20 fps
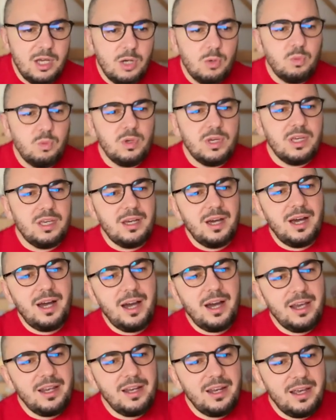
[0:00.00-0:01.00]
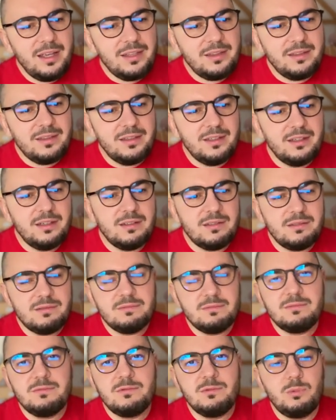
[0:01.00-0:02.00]
We highlight the
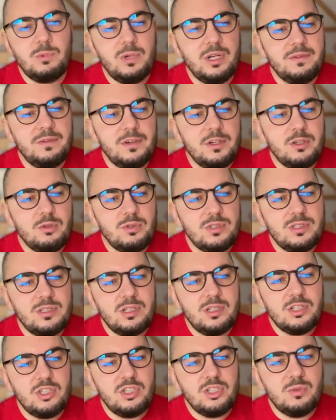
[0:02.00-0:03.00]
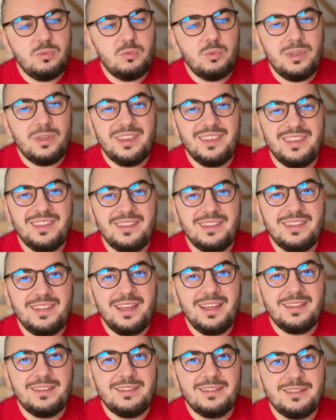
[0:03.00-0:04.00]
whatever you searched within
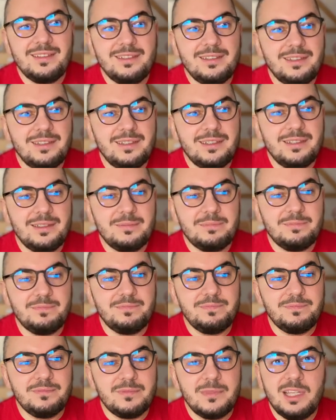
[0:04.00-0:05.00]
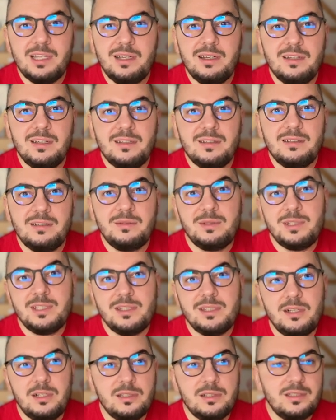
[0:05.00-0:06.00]
that
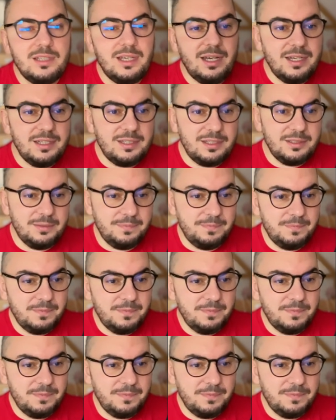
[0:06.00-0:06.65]
result item.